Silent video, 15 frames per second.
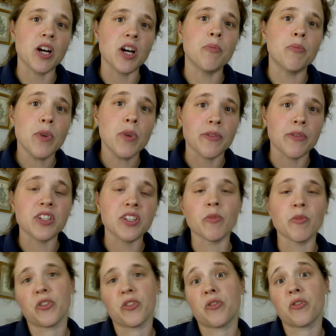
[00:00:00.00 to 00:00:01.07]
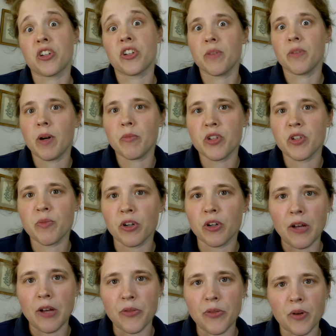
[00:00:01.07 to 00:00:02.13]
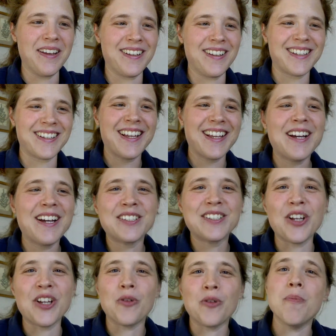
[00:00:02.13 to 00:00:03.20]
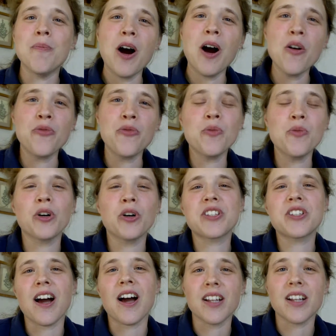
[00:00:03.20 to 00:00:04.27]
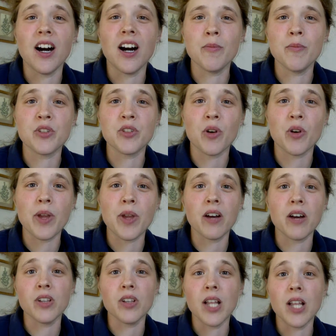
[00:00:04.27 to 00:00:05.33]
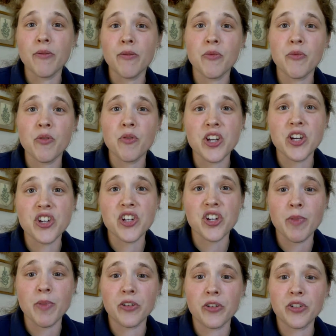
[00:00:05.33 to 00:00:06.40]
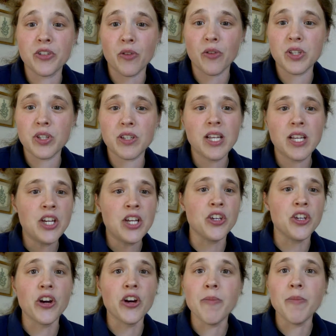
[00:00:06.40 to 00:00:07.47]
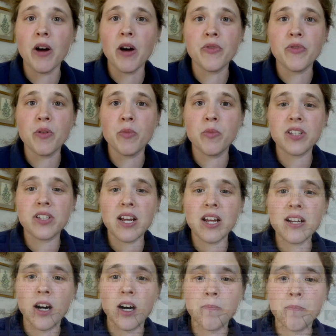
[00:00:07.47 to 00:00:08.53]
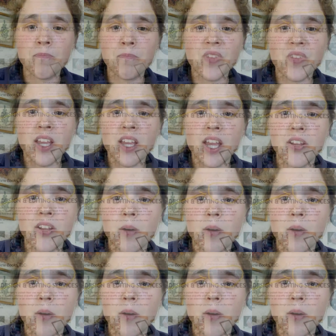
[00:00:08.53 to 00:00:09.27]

up with some of the traditionally published books out there. So mountainviewbooks.com is where we have a lot of information about our services. You go to mountainviewbooks.com, and